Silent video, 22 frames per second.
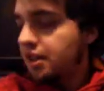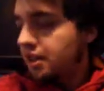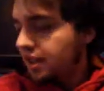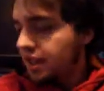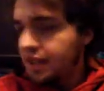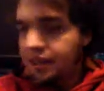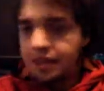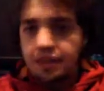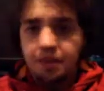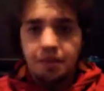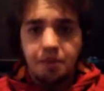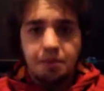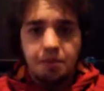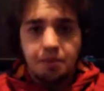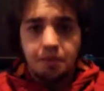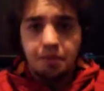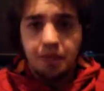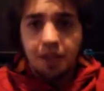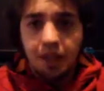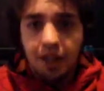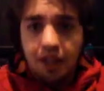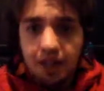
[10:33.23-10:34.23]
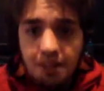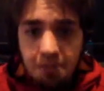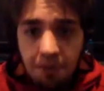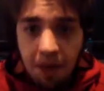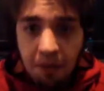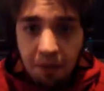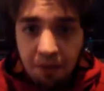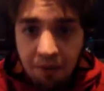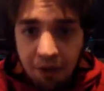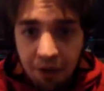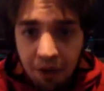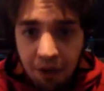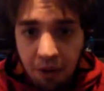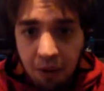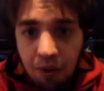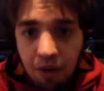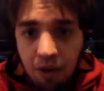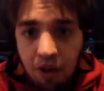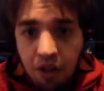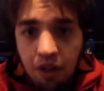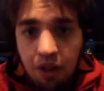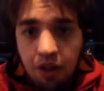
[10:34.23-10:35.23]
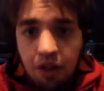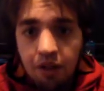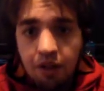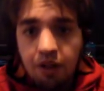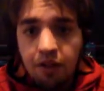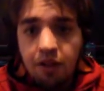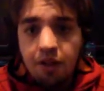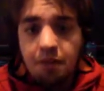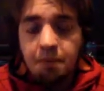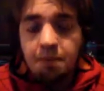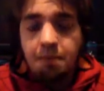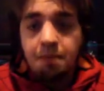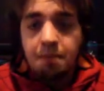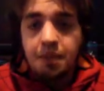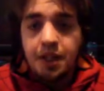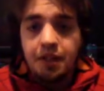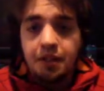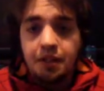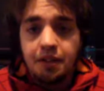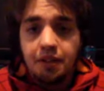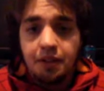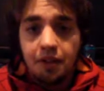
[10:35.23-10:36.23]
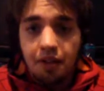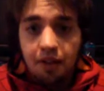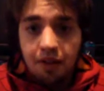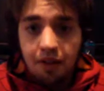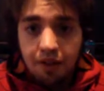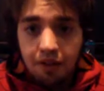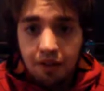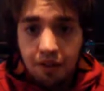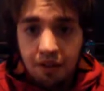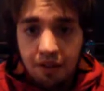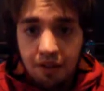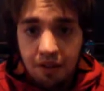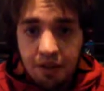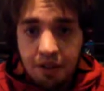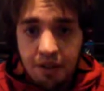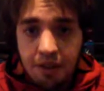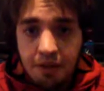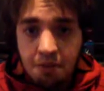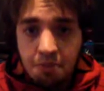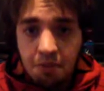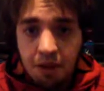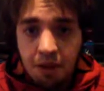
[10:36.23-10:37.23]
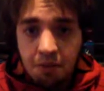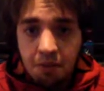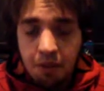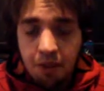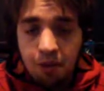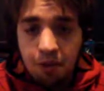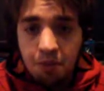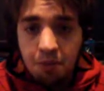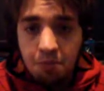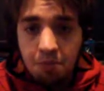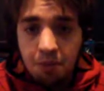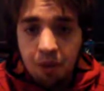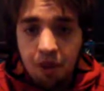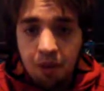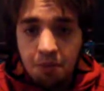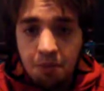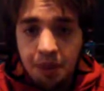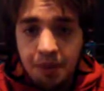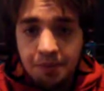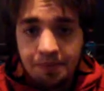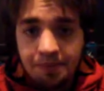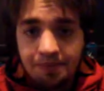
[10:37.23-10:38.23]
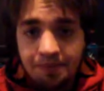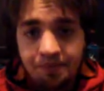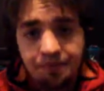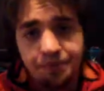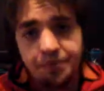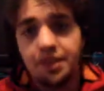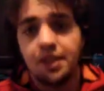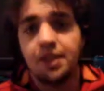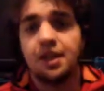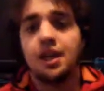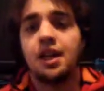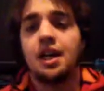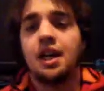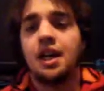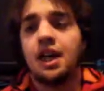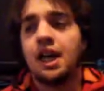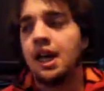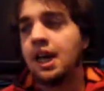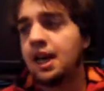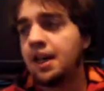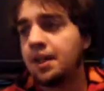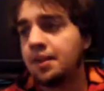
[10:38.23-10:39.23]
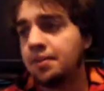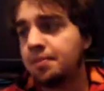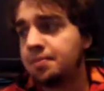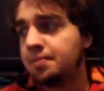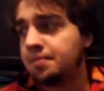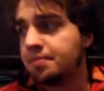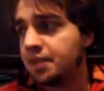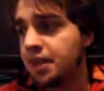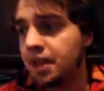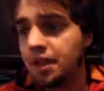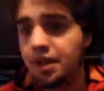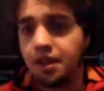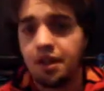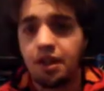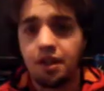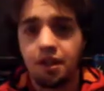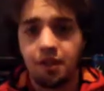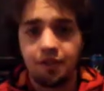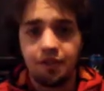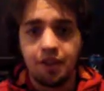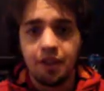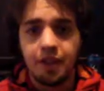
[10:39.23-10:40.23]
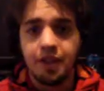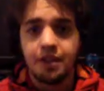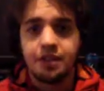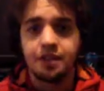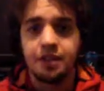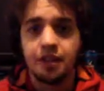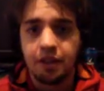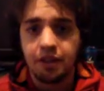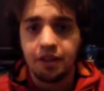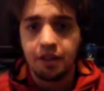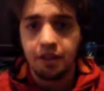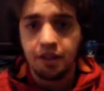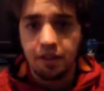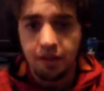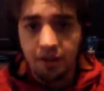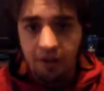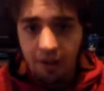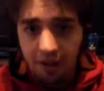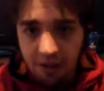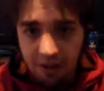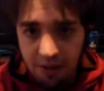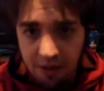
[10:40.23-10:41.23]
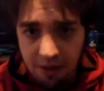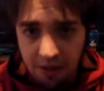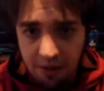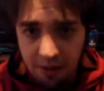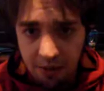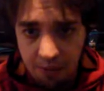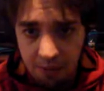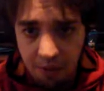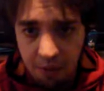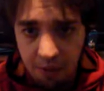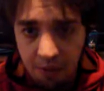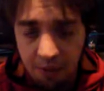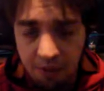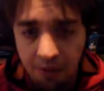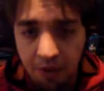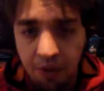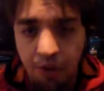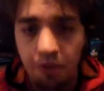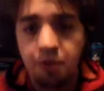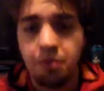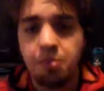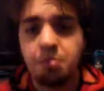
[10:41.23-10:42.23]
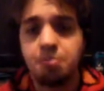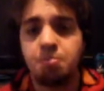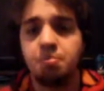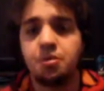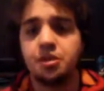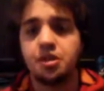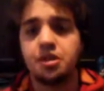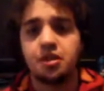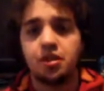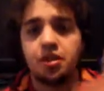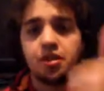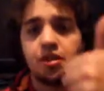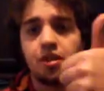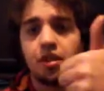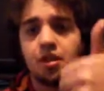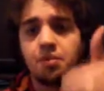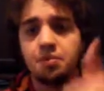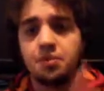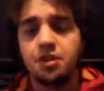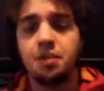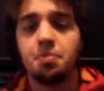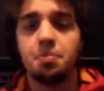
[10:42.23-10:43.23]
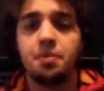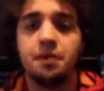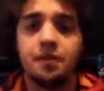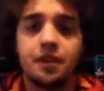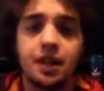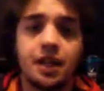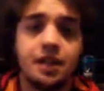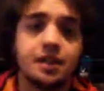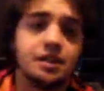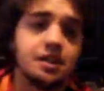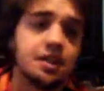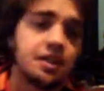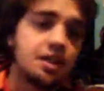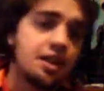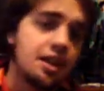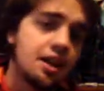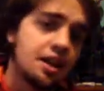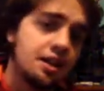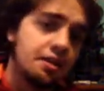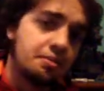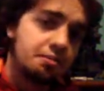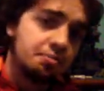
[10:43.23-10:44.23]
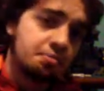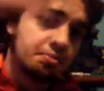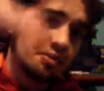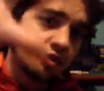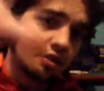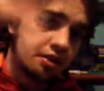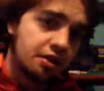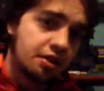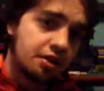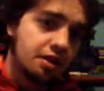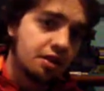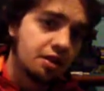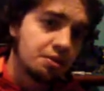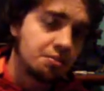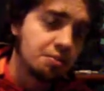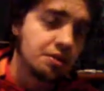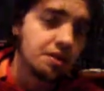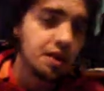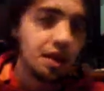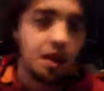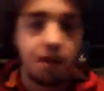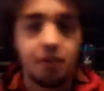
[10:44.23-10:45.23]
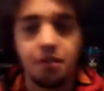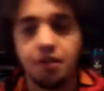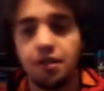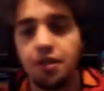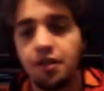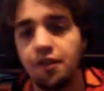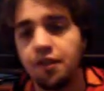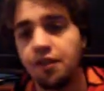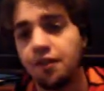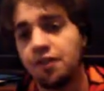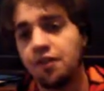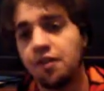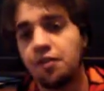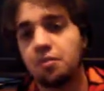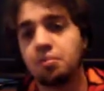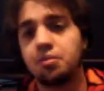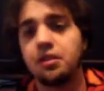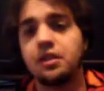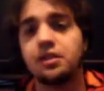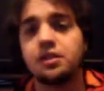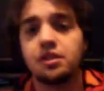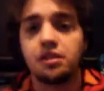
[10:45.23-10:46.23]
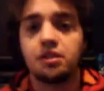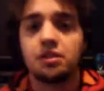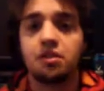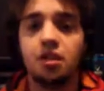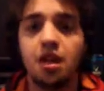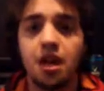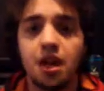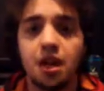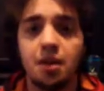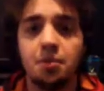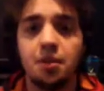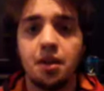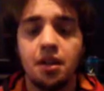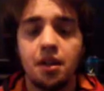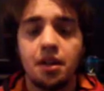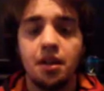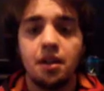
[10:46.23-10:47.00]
that's my review on on Spider-Man: Homecoming. If you guys like this review, push the thumbs up. If you guys did not, push the thumbs down. Please subscribe.